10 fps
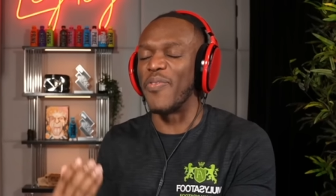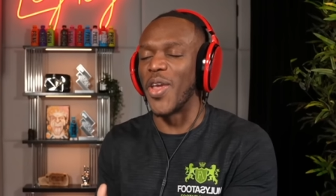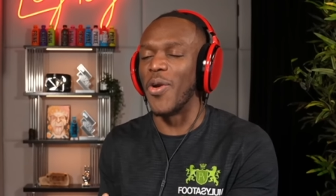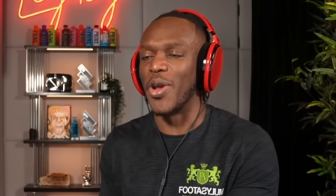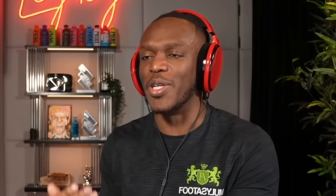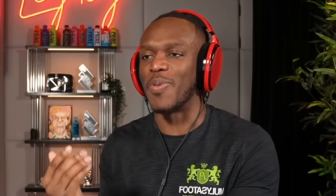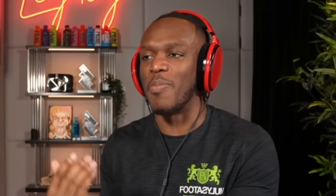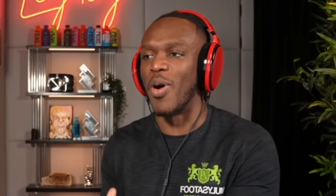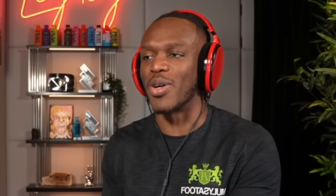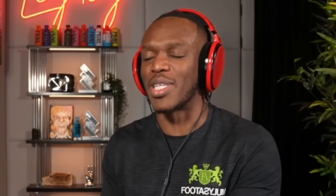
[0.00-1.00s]
Fury, who's been
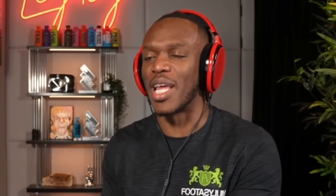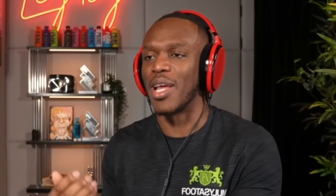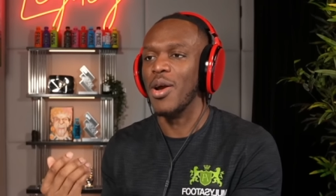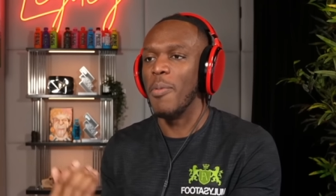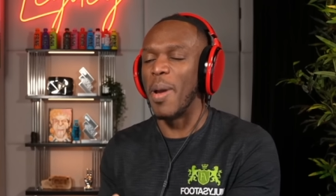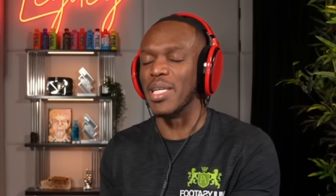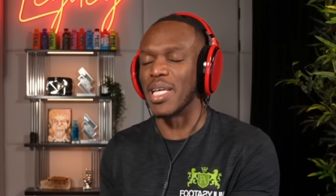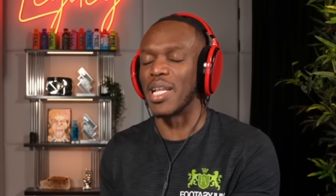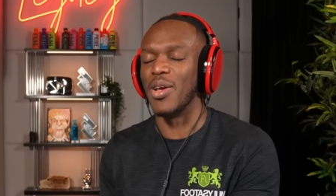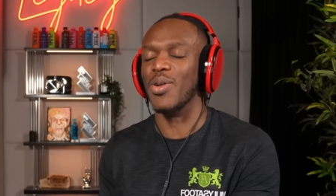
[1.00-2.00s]
boxing
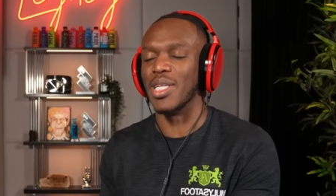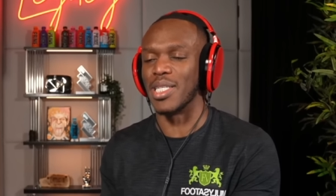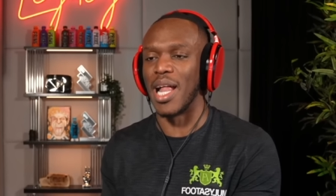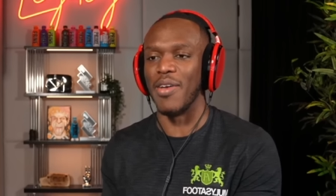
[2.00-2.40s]
basically all his life.